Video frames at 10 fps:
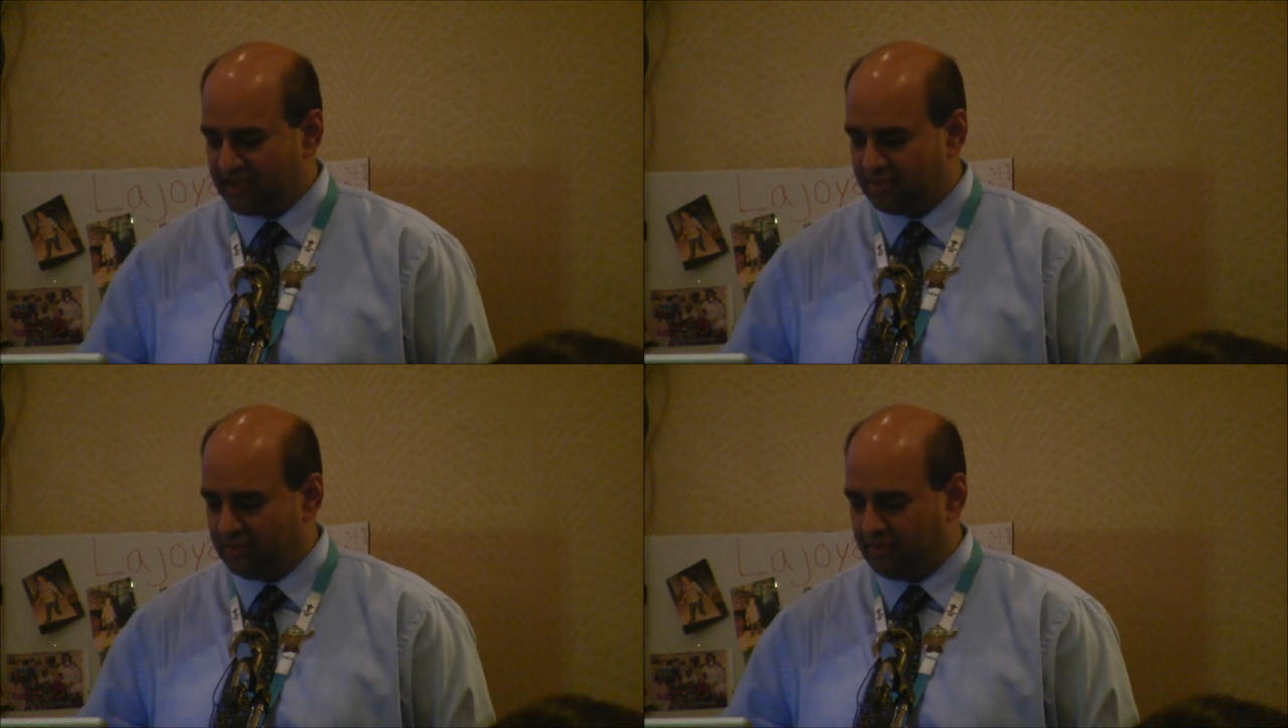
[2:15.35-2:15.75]

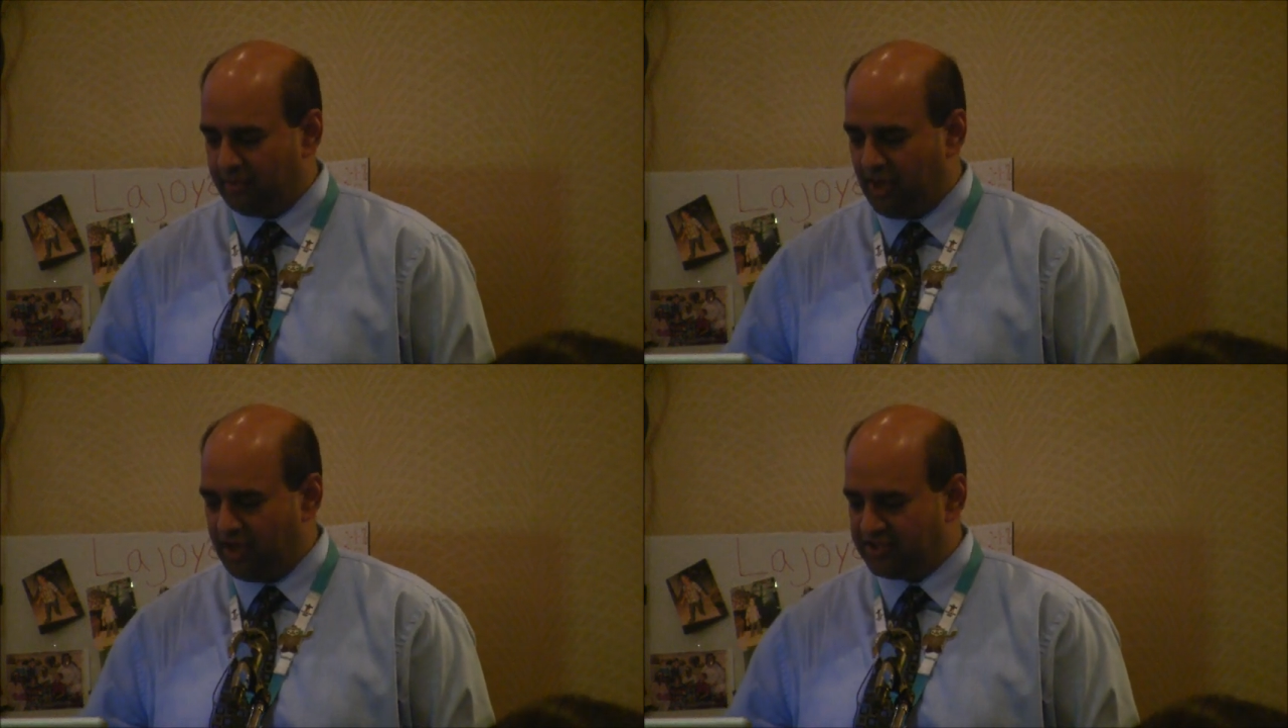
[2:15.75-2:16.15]
cerebral
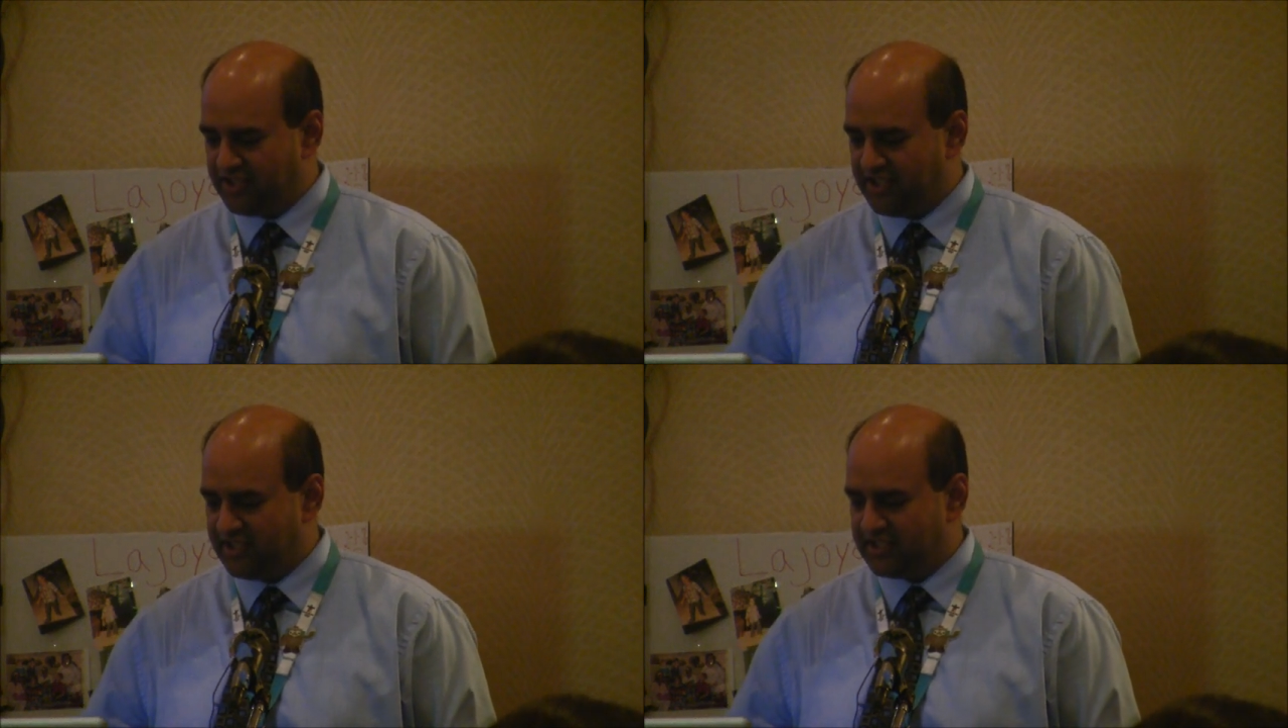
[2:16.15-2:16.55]

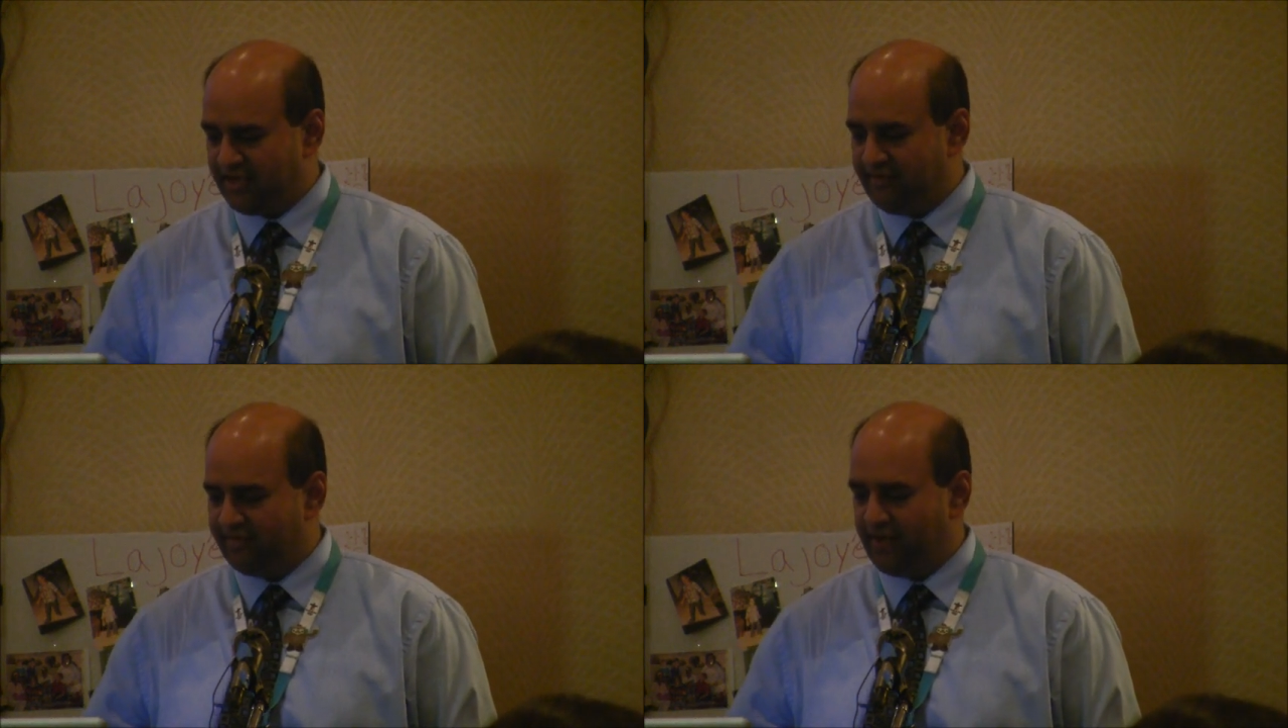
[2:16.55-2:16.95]
palsy,
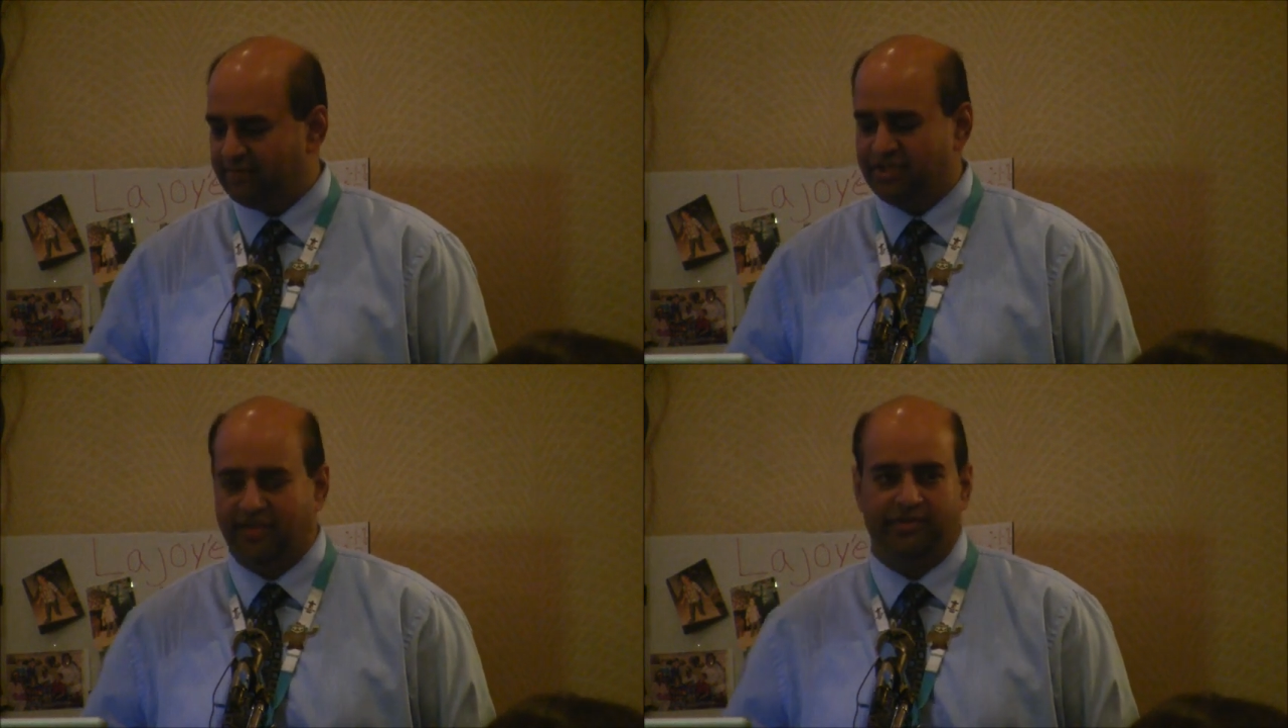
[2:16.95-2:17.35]
75%